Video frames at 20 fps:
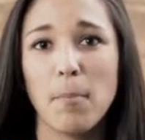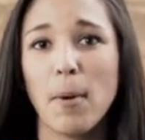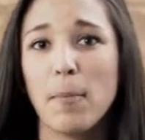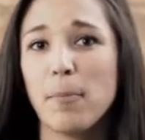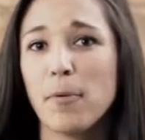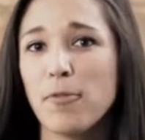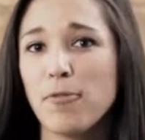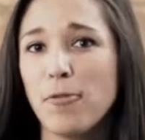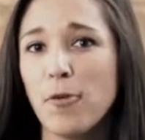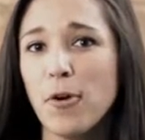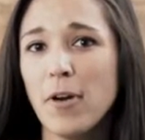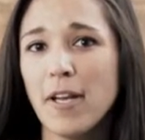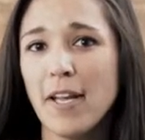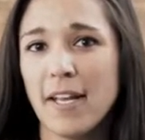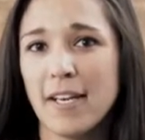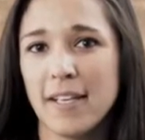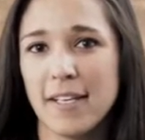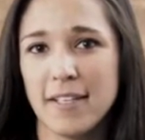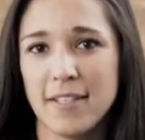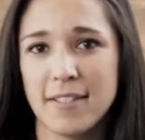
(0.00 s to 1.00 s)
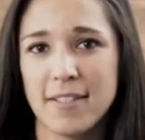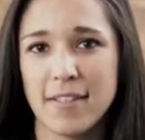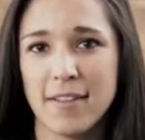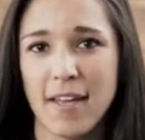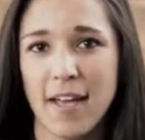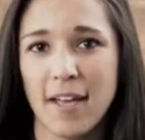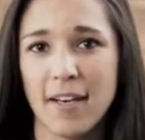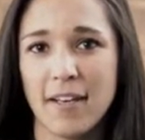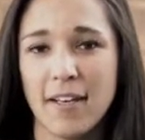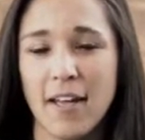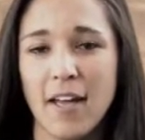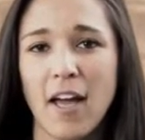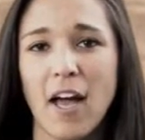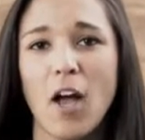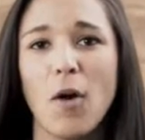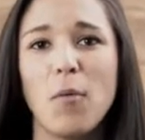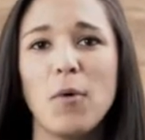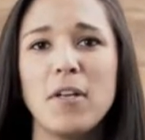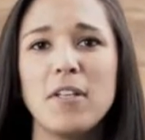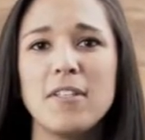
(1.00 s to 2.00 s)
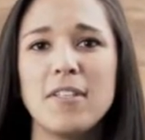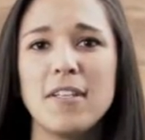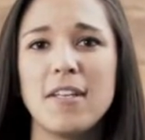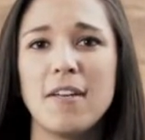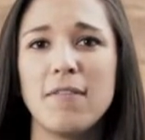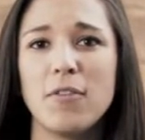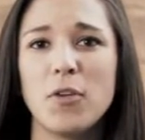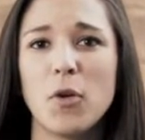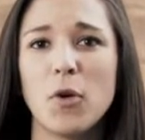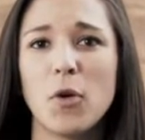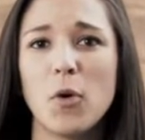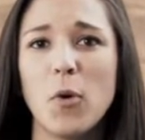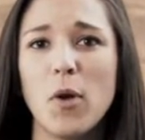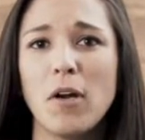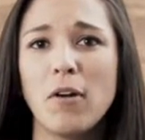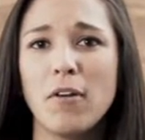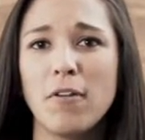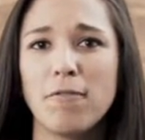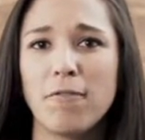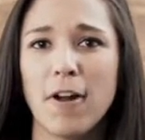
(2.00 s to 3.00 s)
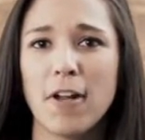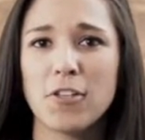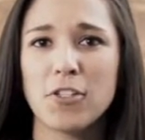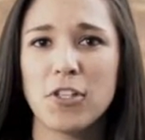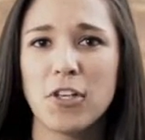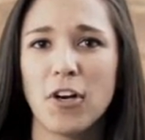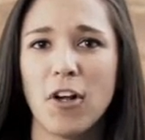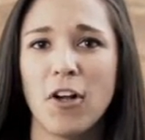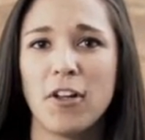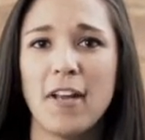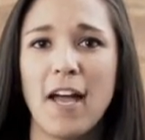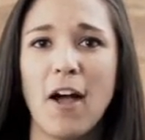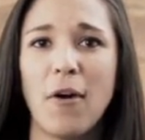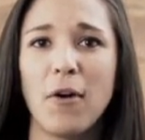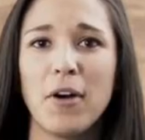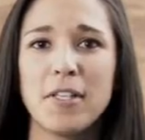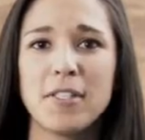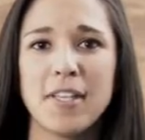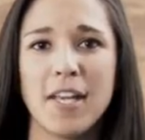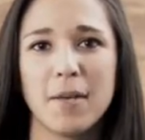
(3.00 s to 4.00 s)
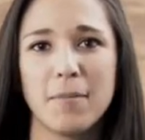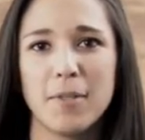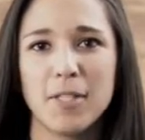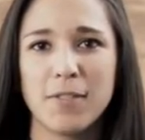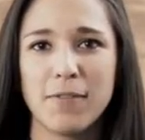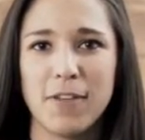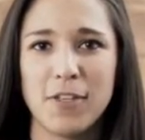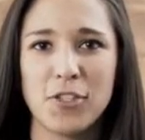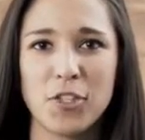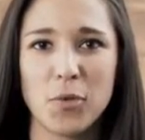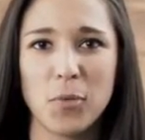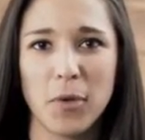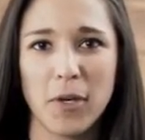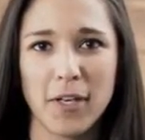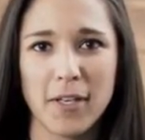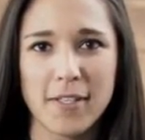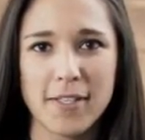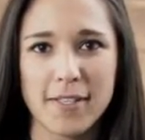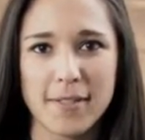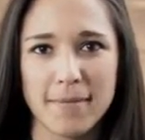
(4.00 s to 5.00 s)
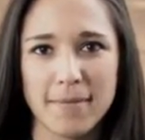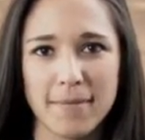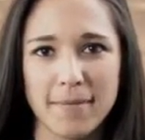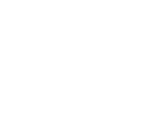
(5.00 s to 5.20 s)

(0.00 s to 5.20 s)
But before getting into that, I wanted to give you a quick refresher on how our segments feature works.